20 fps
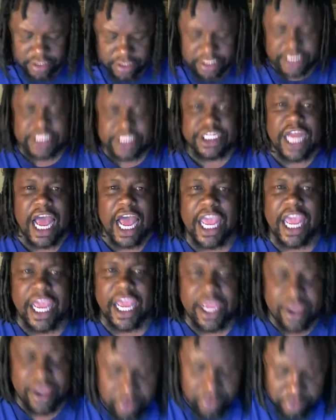This is not
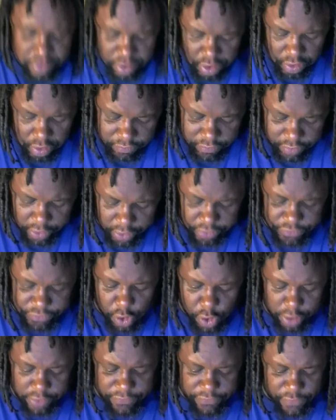hell. Verse
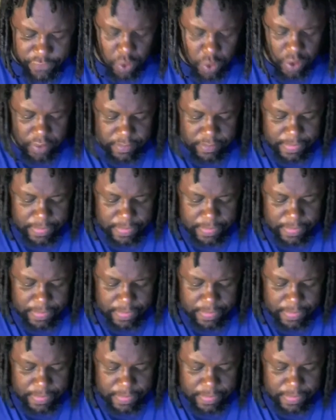44.